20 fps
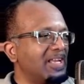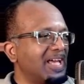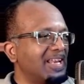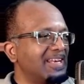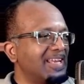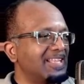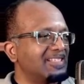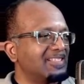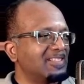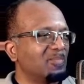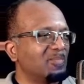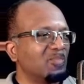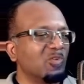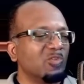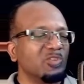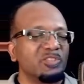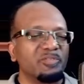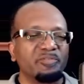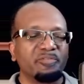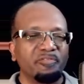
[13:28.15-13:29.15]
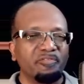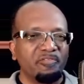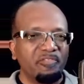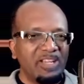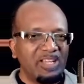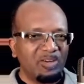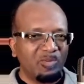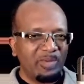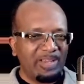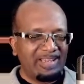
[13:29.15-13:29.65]
and that's the most
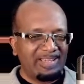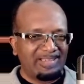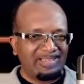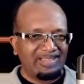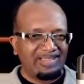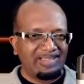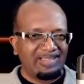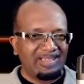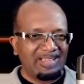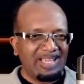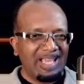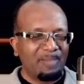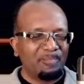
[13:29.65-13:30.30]
frequent